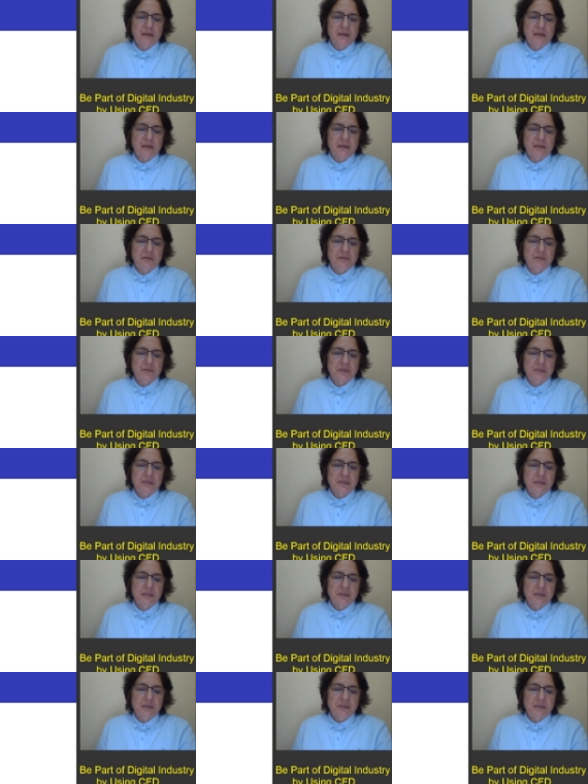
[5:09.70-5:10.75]
You
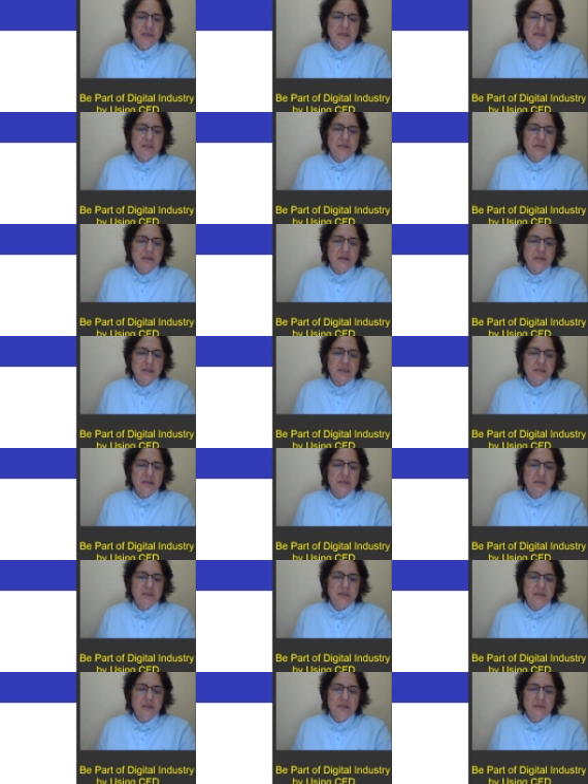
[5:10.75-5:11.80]
see a rocket
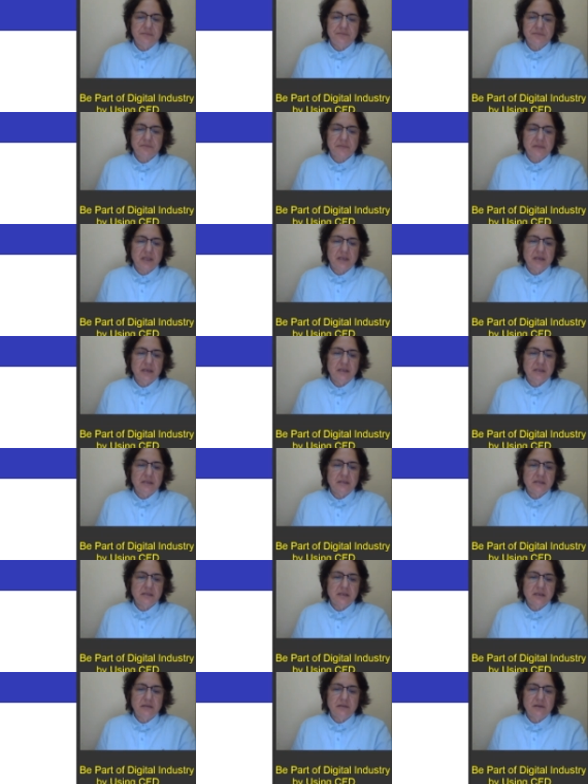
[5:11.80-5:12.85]

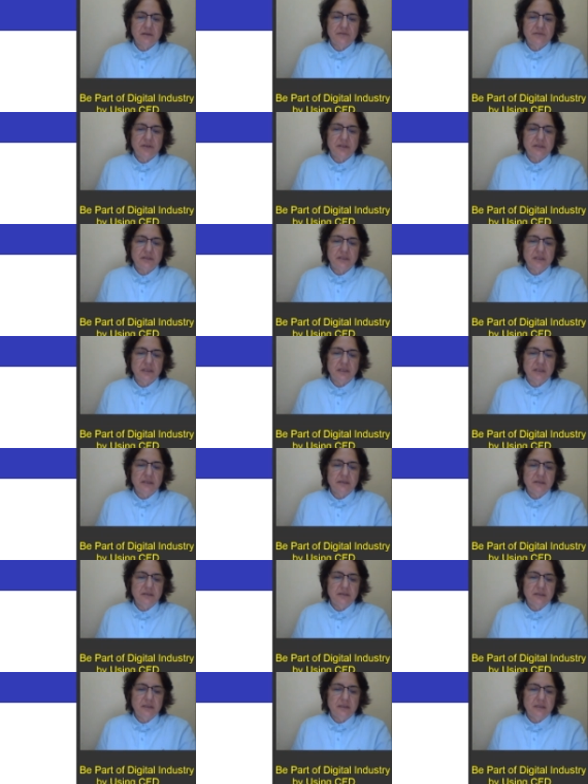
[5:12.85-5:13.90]
inside of a tunnel,
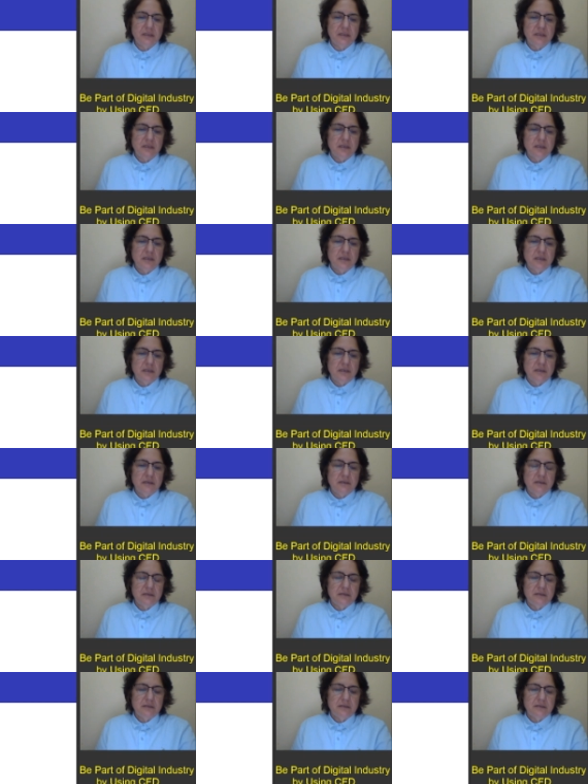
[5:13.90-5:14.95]

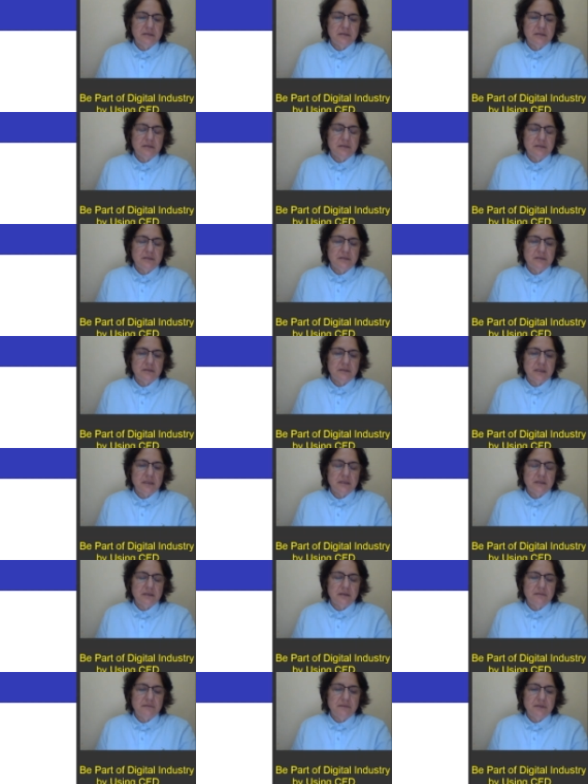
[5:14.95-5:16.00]
like
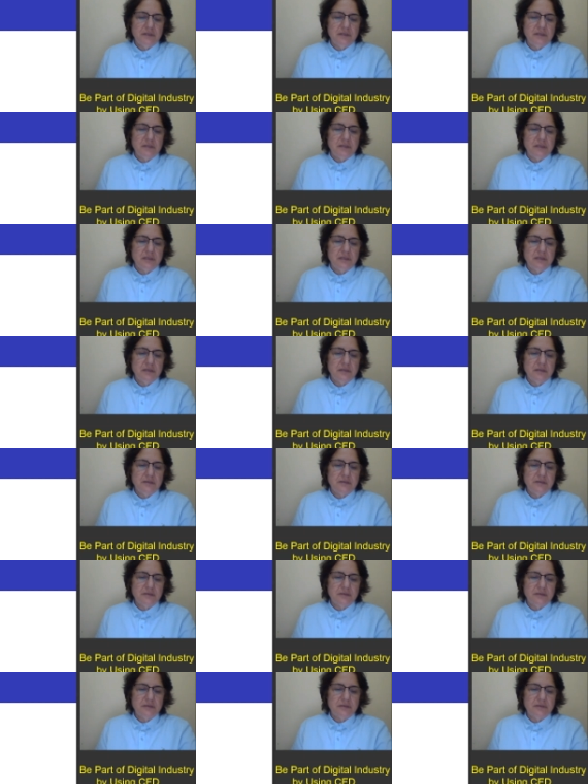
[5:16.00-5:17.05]
a wind tunnel.
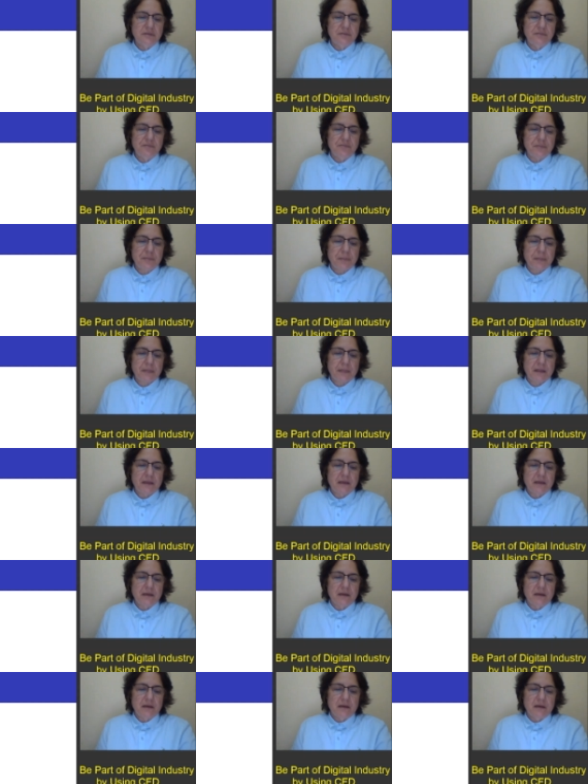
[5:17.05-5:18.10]
So
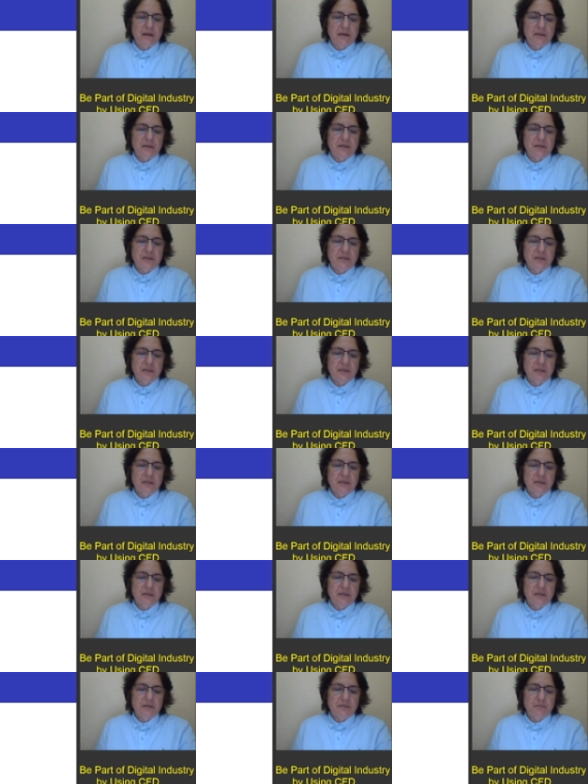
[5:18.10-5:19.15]

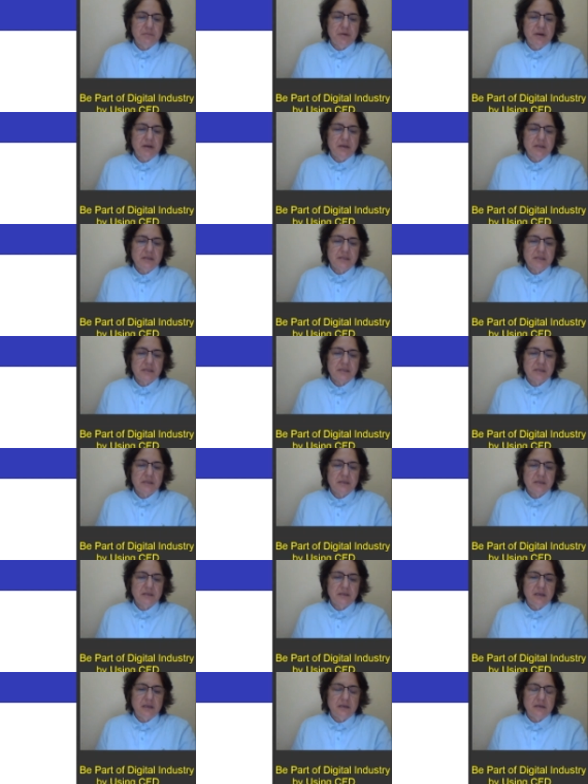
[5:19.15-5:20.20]
the box
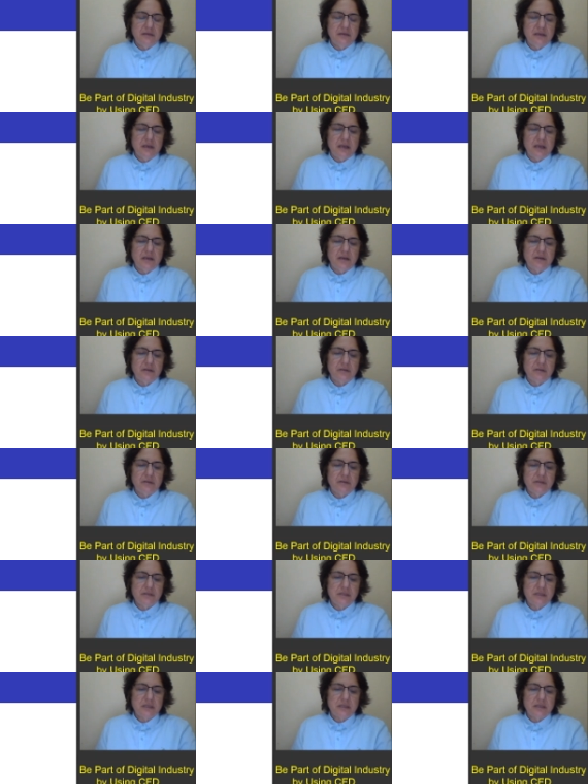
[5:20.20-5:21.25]

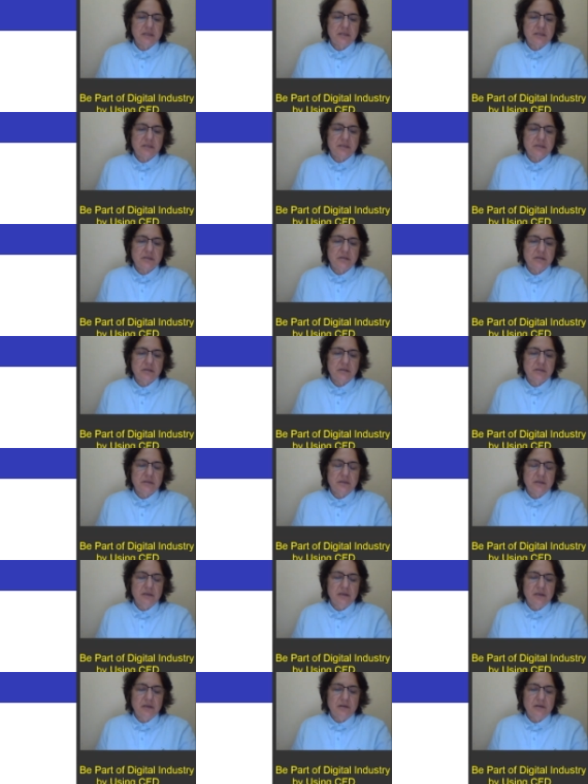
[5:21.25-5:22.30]
enclosing these solid
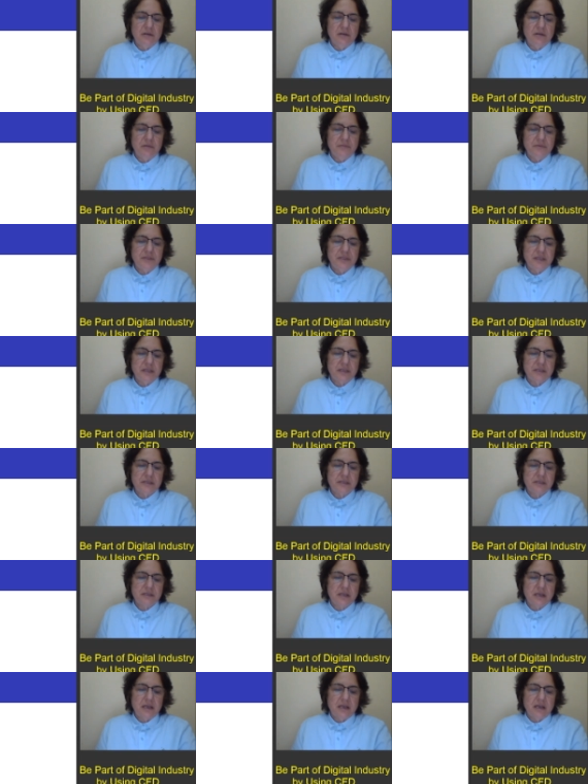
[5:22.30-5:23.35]
objects,
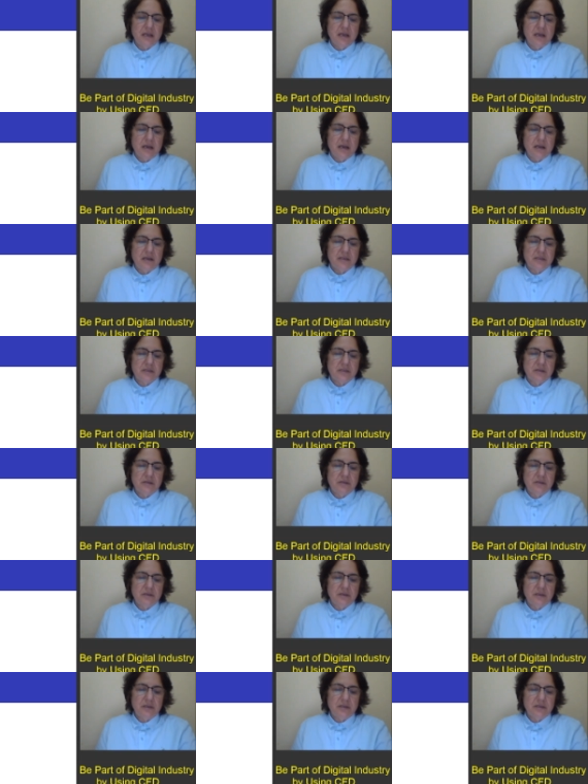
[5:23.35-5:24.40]

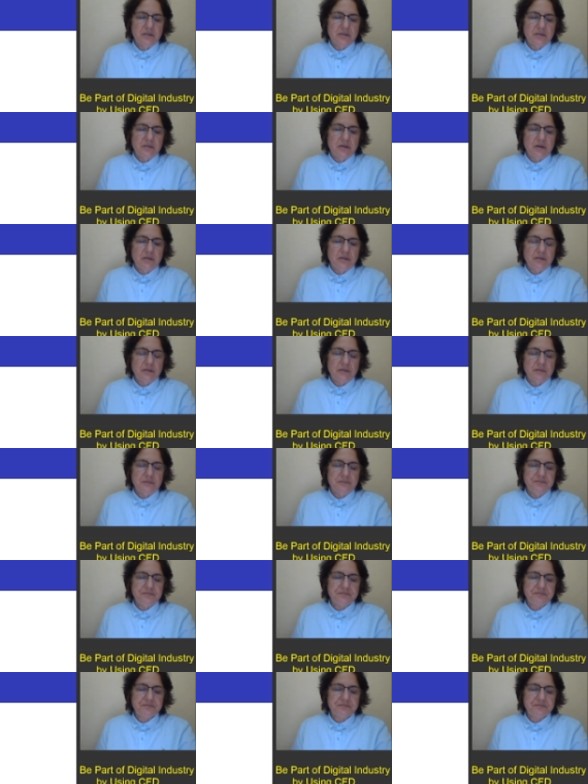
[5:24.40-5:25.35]
certain